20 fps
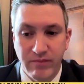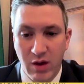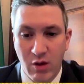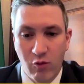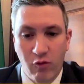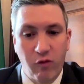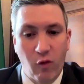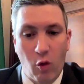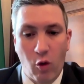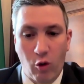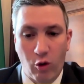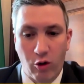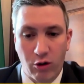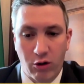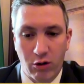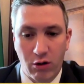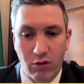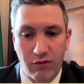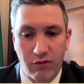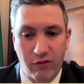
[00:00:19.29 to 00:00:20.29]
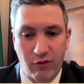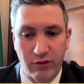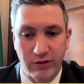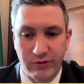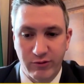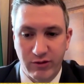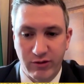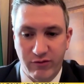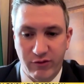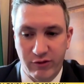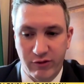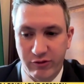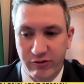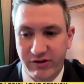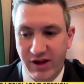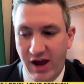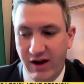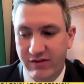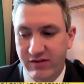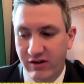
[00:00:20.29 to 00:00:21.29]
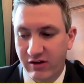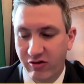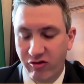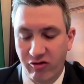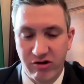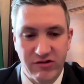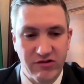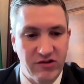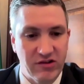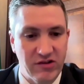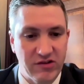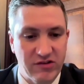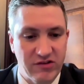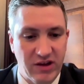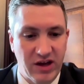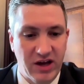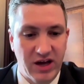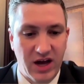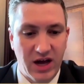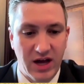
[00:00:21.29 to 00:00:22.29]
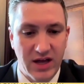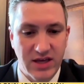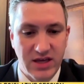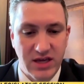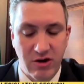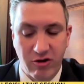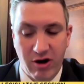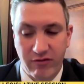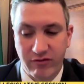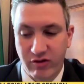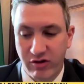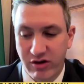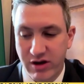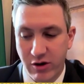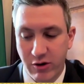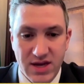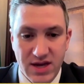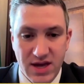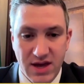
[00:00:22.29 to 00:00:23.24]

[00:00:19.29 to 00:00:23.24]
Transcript: for further and further tax increases year after year.